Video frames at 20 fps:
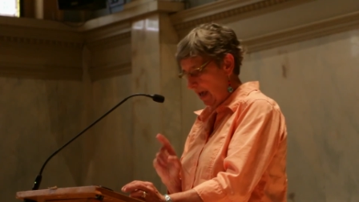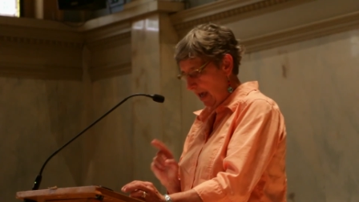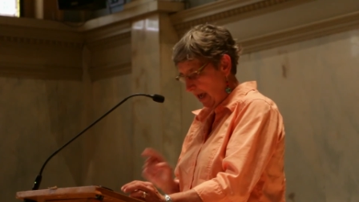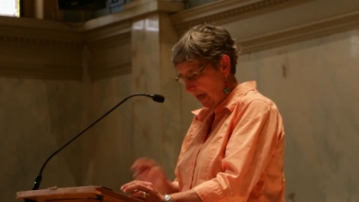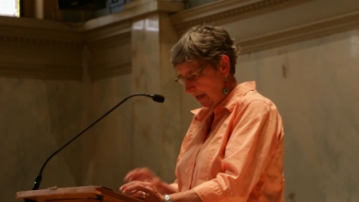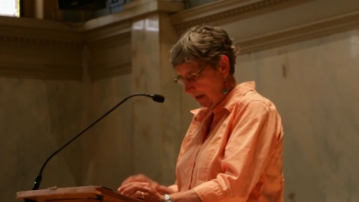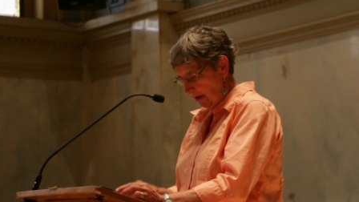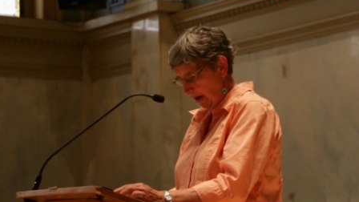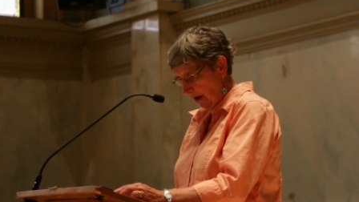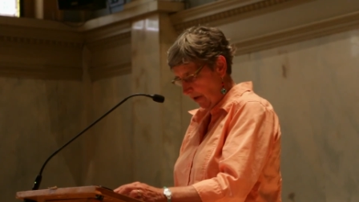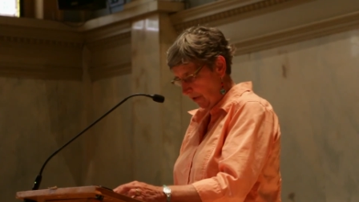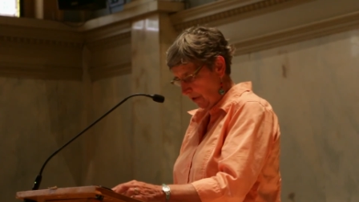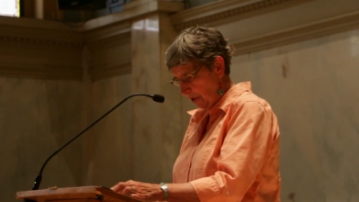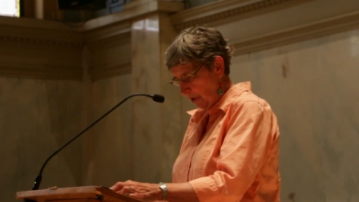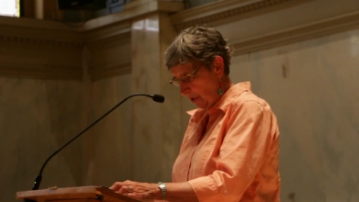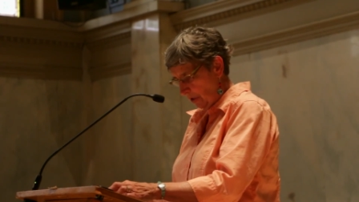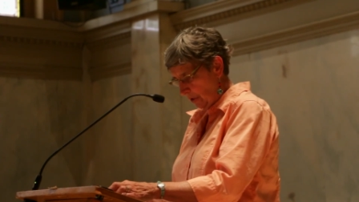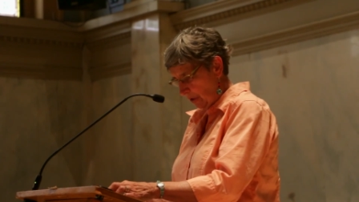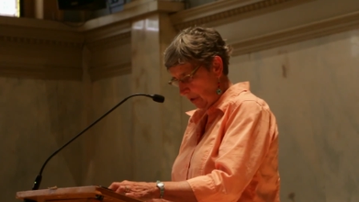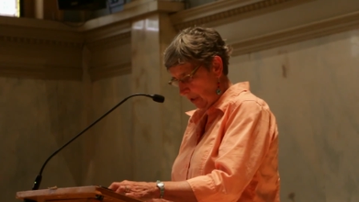and
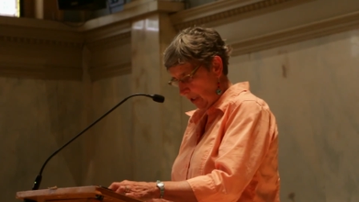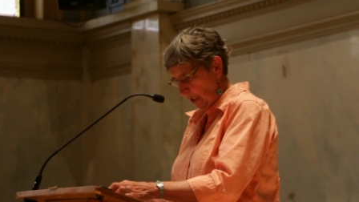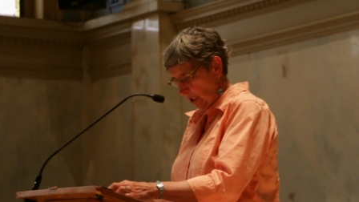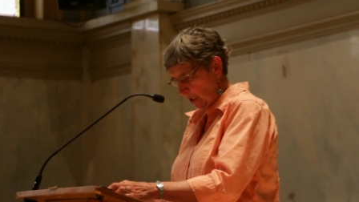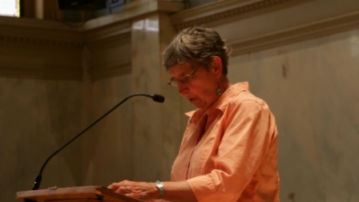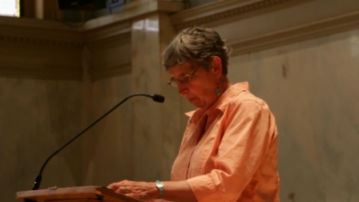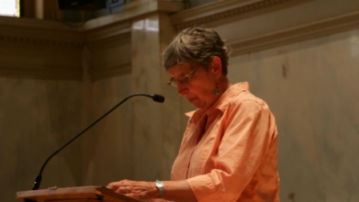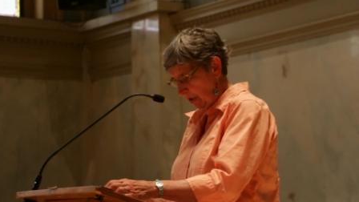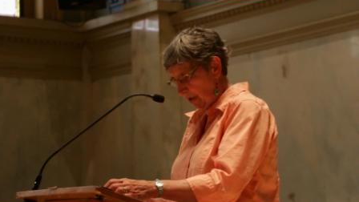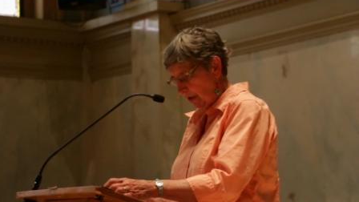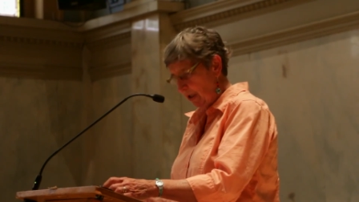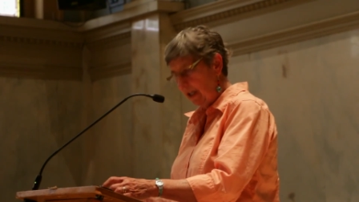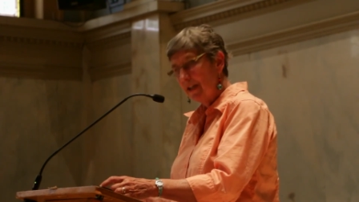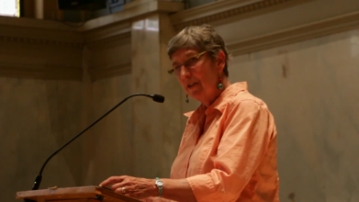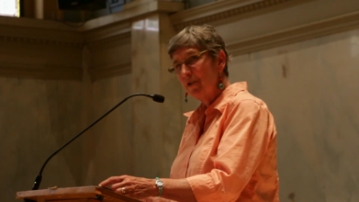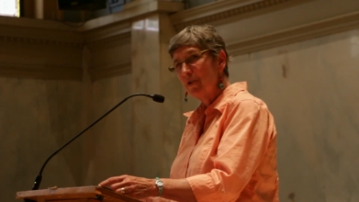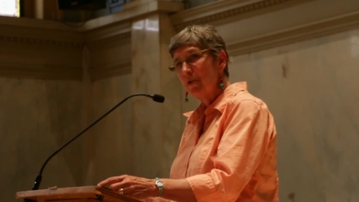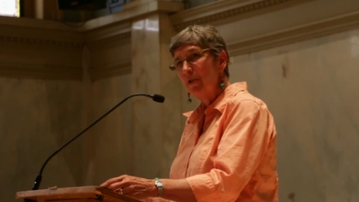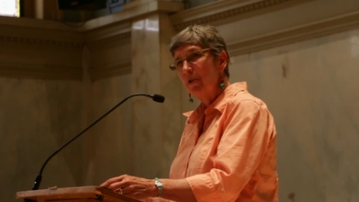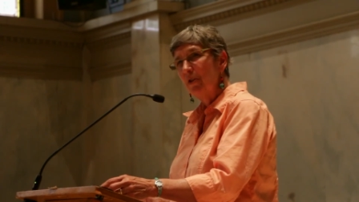others
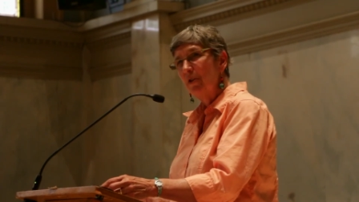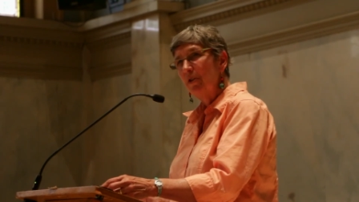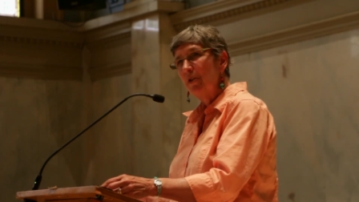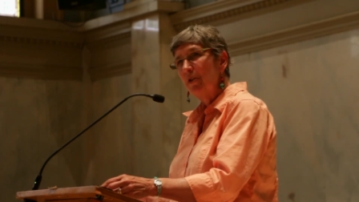experience,